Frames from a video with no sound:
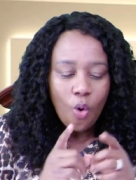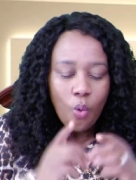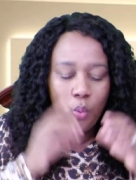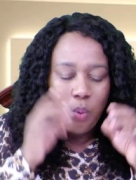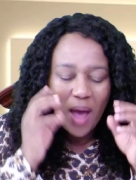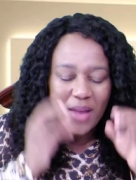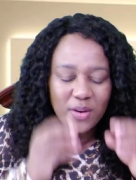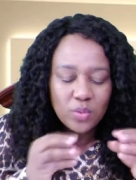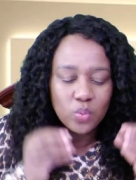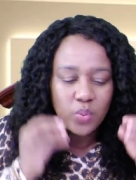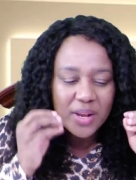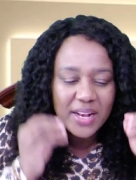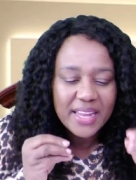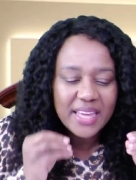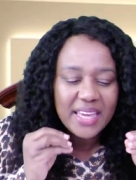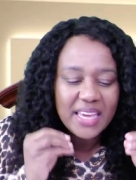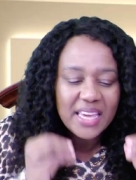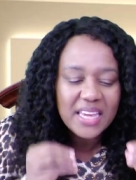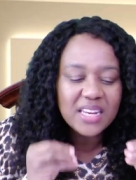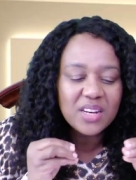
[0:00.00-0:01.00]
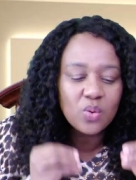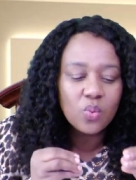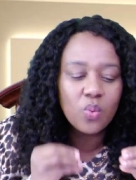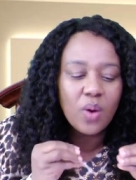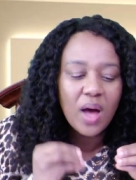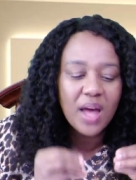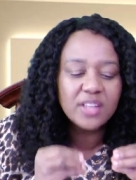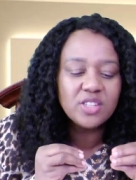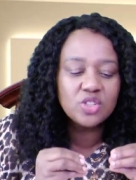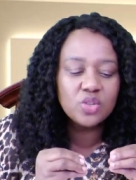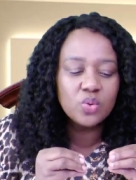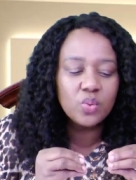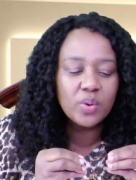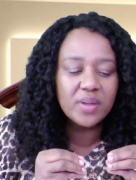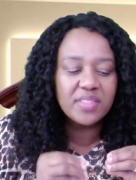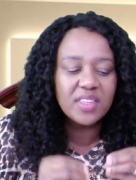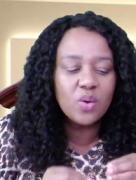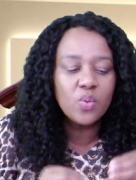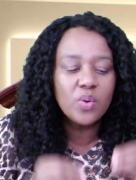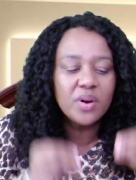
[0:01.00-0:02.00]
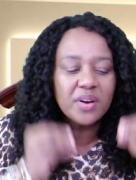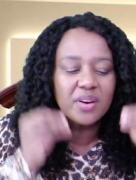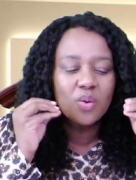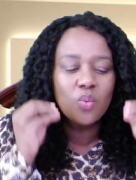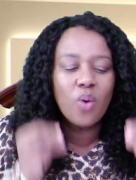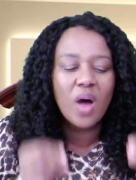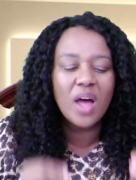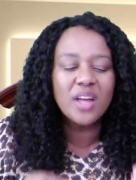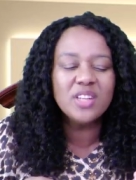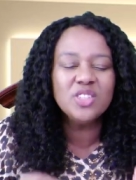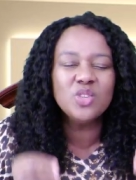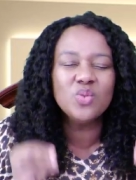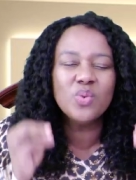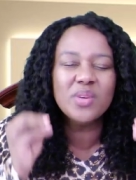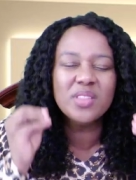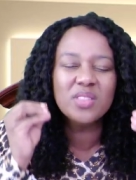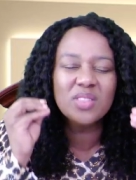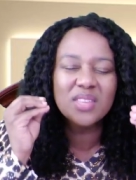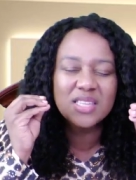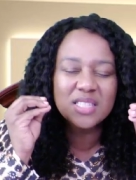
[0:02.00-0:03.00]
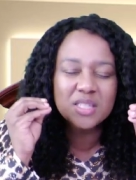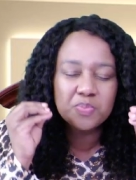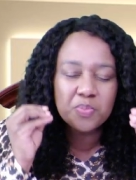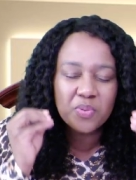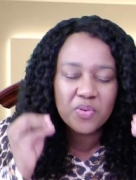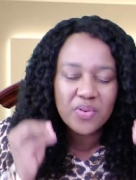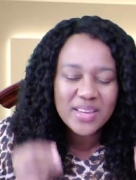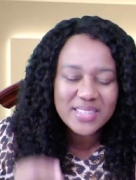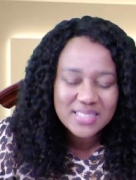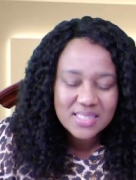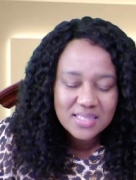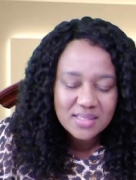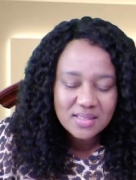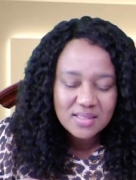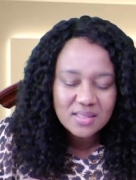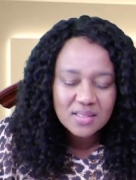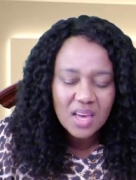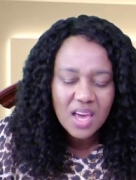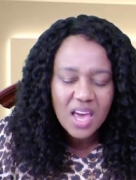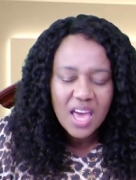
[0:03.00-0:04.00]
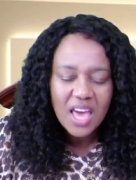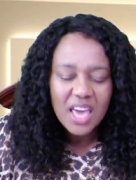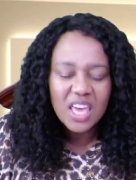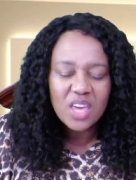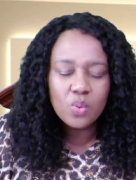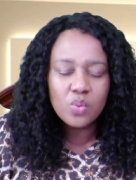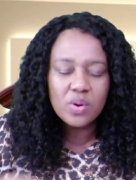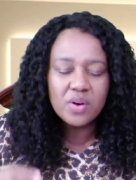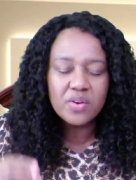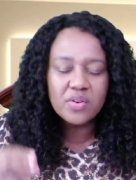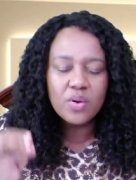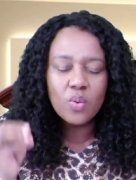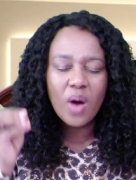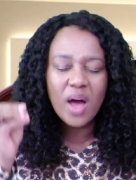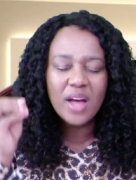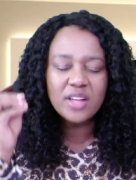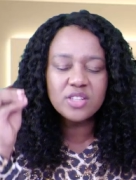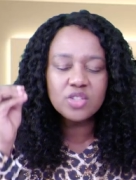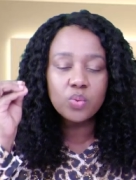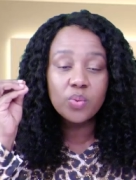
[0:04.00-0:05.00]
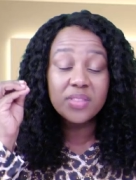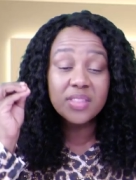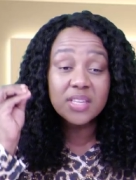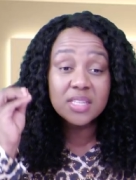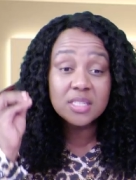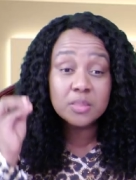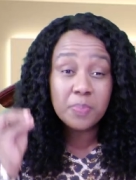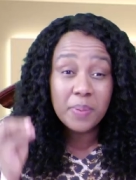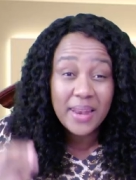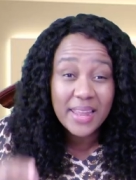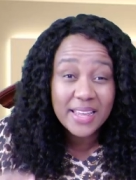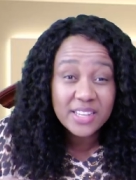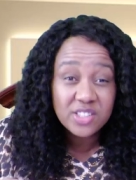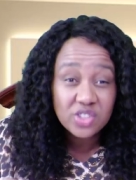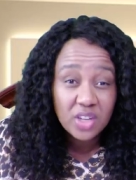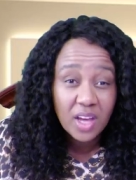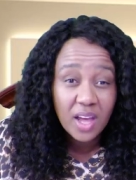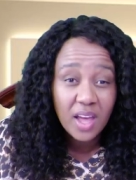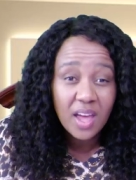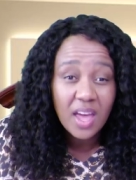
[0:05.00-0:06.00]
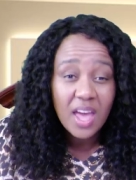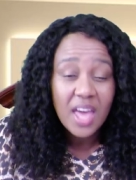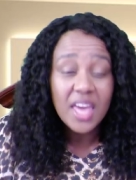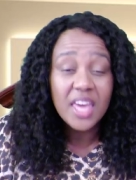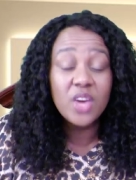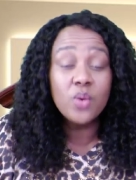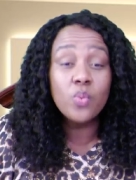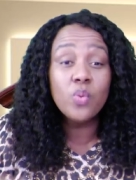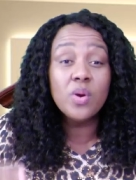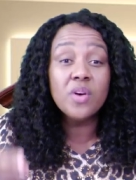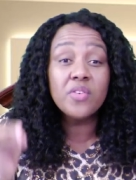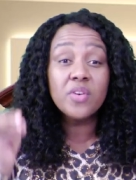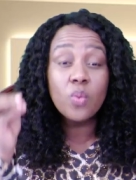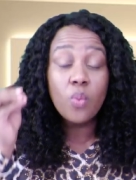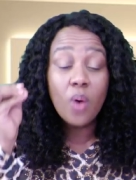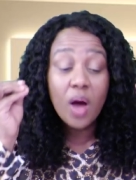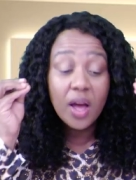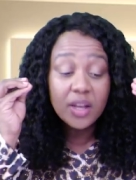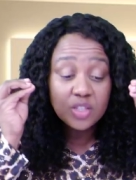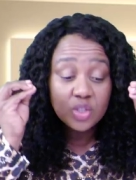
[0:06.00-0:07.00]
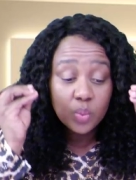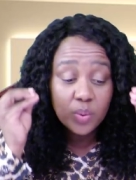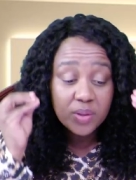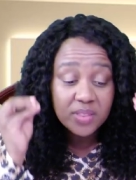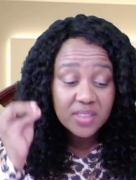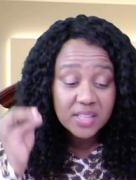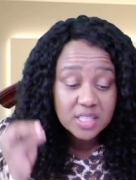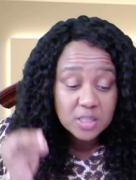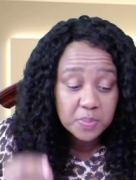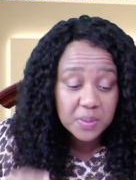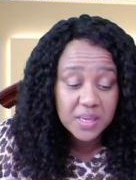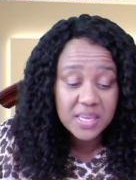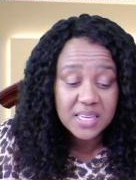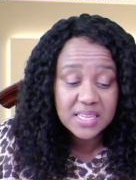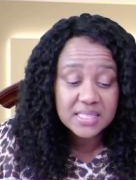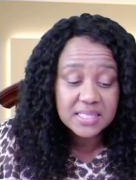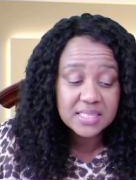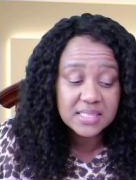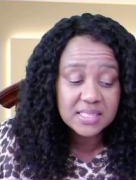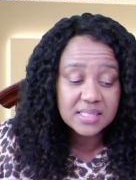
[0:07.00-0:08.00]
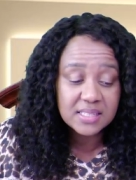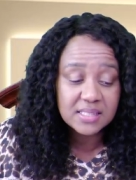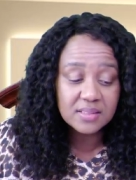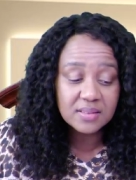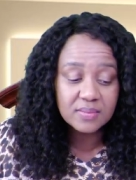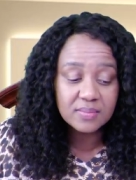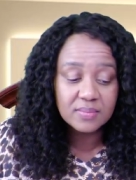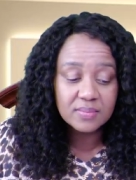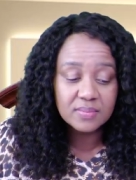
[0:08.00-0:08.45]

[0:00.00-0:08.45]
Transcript: What will He reward you with? He will reward you with His presence. He will reward you with His pleasure. He will reward you with His peace.